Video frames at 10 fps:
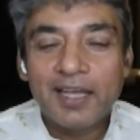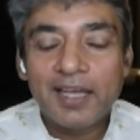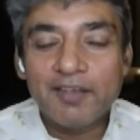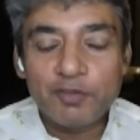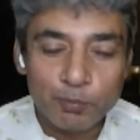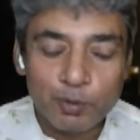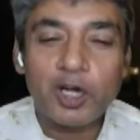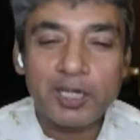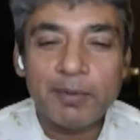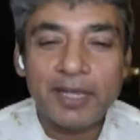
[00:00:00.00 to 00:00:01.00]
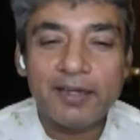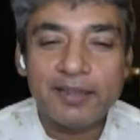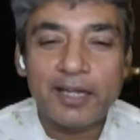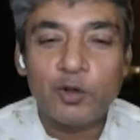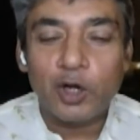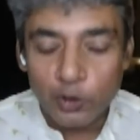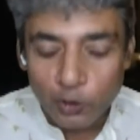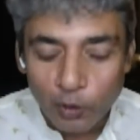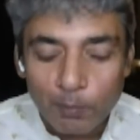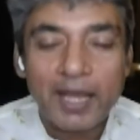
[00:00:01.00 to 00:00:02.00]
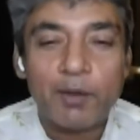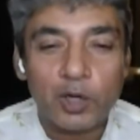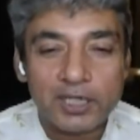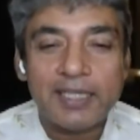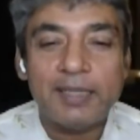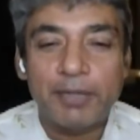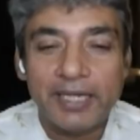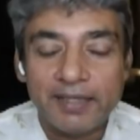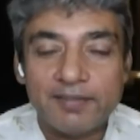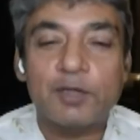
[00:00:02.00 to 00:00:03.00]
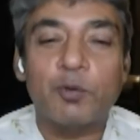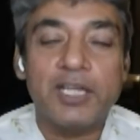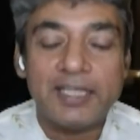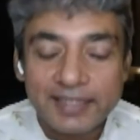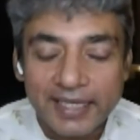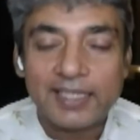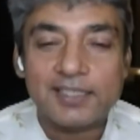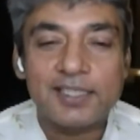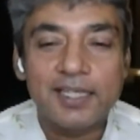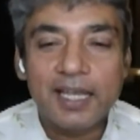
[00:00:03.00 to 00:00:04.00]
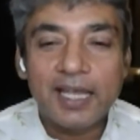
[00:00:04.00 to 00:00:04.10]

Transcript: If you brought him in, then you got to go by what he believes and what he thinks.